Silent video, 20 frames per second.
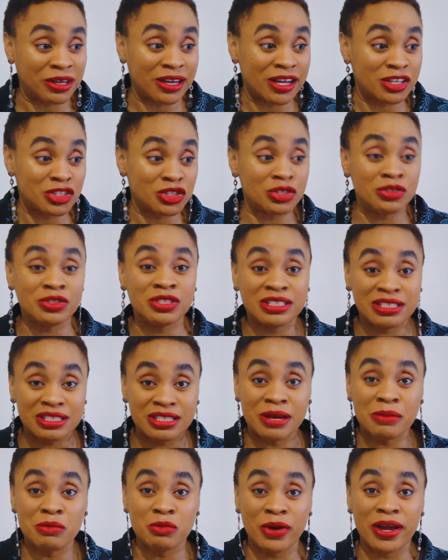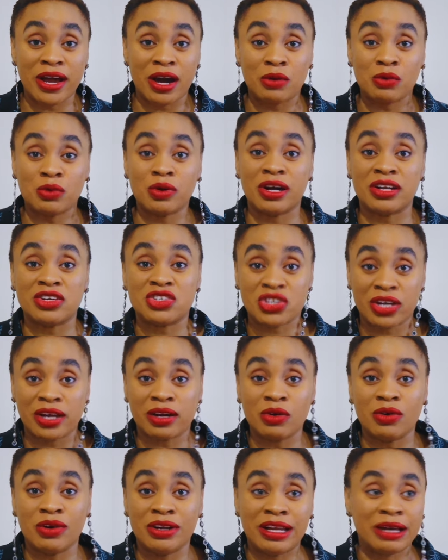Can't you, the same way I'll go and check
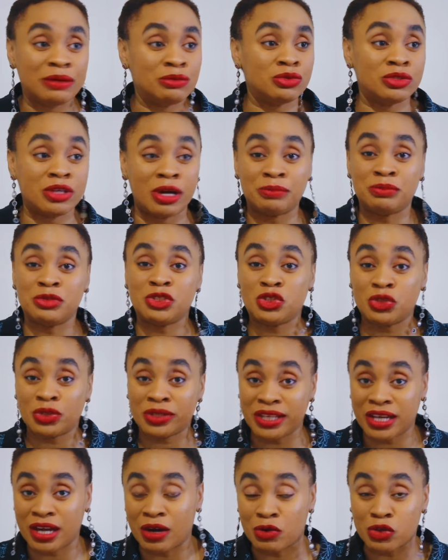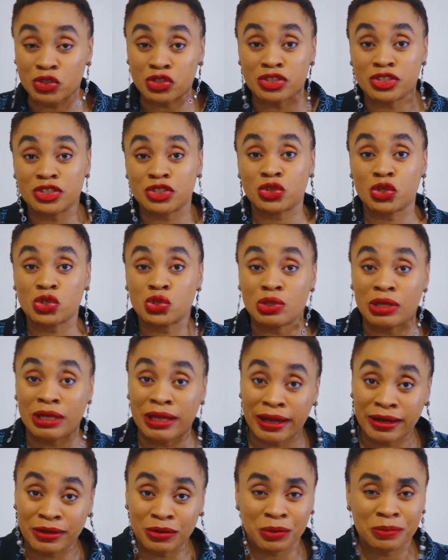online, do you think I'll go to the store to
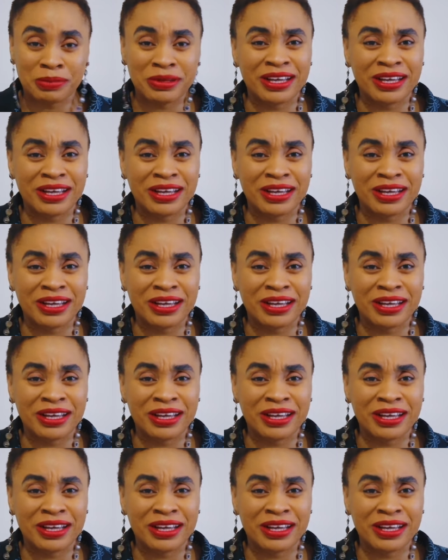line up?